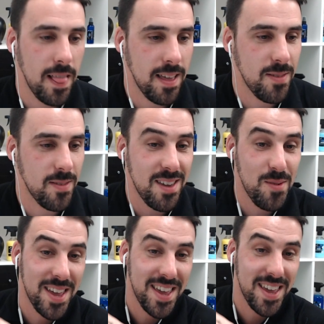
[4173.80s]
Let's see if
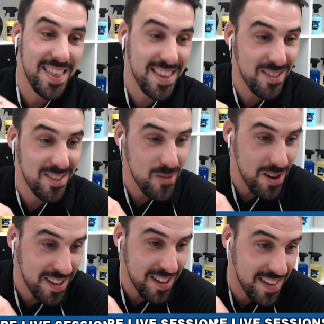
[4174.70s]
we can get this to
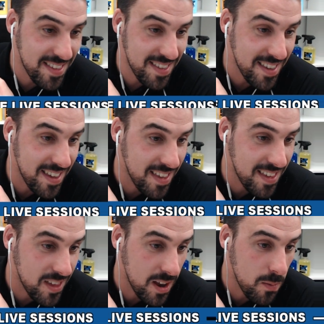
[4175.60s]
work. This
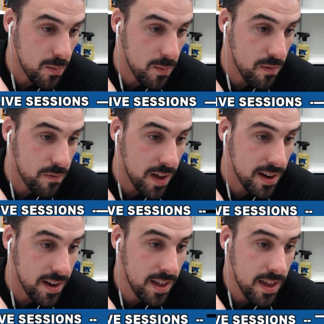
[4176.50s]
is going to be
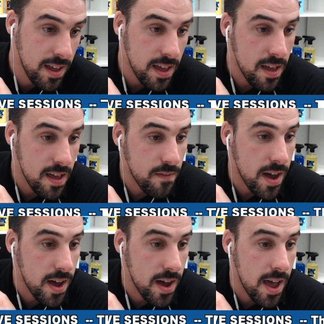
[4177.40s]
fun. If
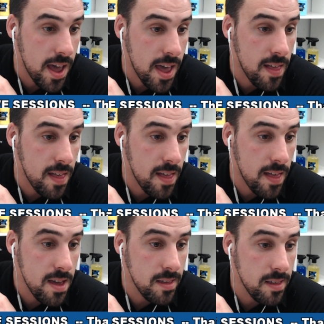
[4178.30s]
I hit
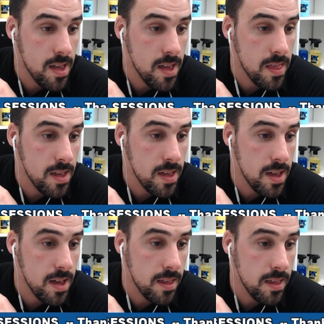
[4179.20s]
this, hit
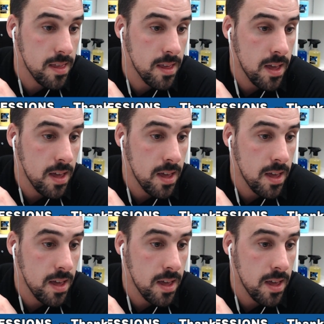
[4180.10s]
that,